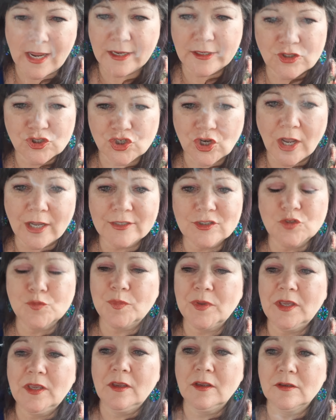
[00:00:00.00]
eight shots
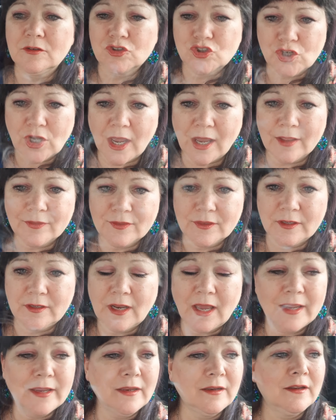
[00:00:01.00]
being shot the
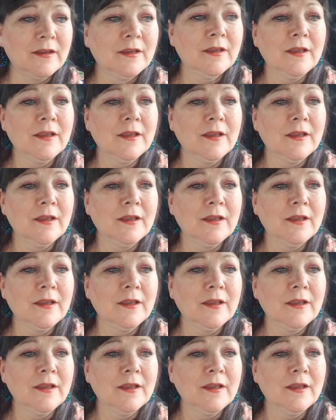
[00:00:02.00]
night